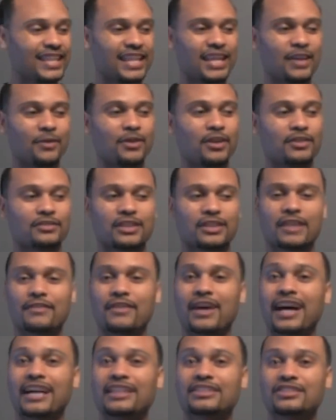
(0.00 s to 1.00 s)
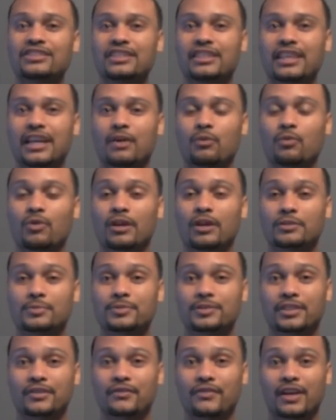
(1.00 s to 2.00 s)
And we also have IG at
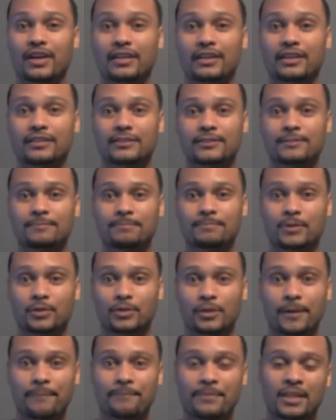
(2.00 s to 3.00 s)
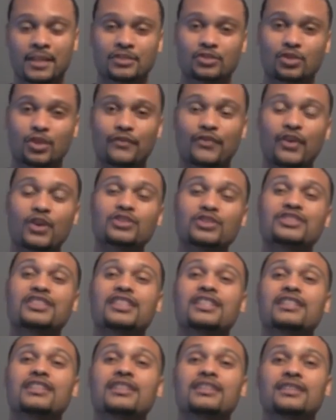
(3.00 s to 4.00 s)
100% Finance. Okay? So the first
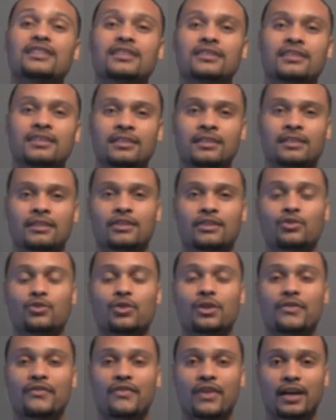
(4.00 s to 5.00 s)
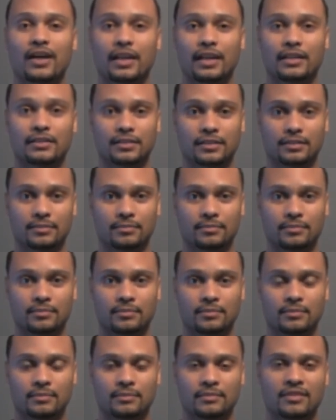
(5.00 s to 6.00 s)
C, creative financing.
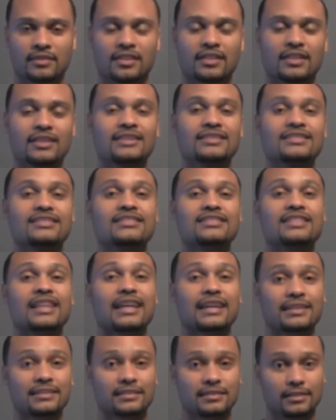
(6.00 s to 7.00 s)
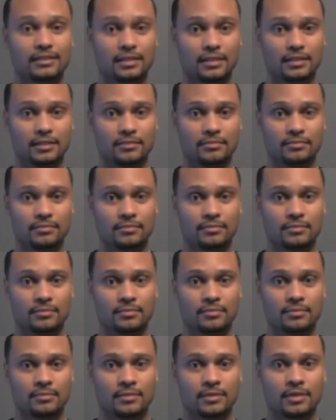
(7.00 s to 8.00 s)
Second C
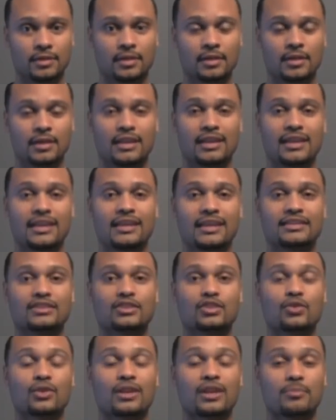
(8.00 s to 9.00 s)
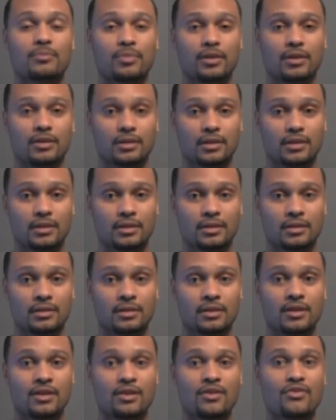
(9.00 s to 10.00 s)
is credibility.
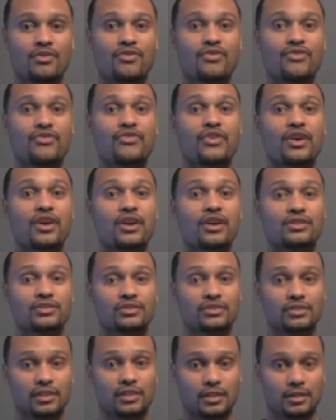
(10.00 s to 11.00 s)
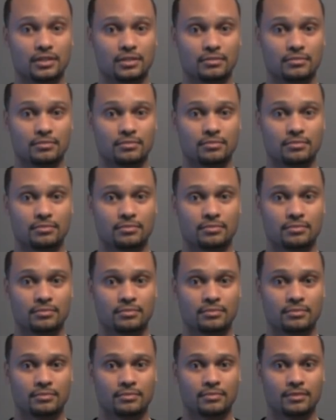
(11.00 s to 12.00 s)
Third C
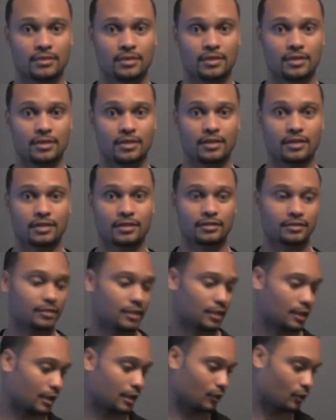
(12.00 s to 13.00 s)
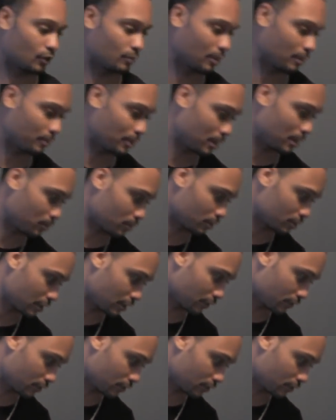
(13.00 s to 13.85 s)
is, I gotta look at my paper because I